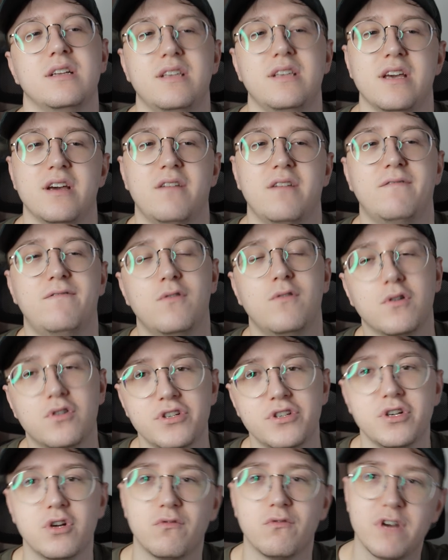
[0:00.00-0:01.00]
yeah,
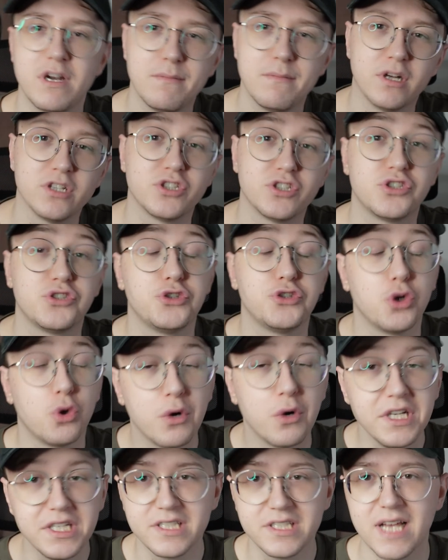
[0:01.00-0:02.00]
unfortunately not really much
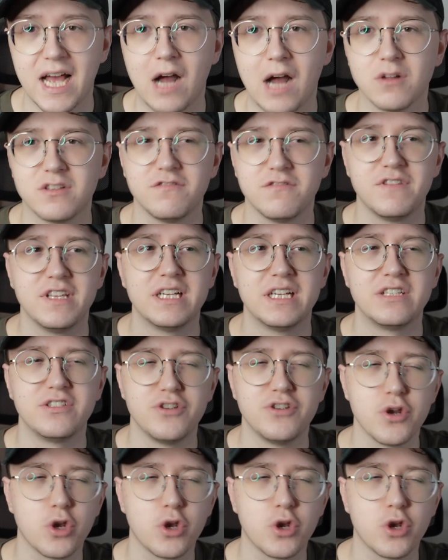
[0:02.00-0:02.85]
choice out of this.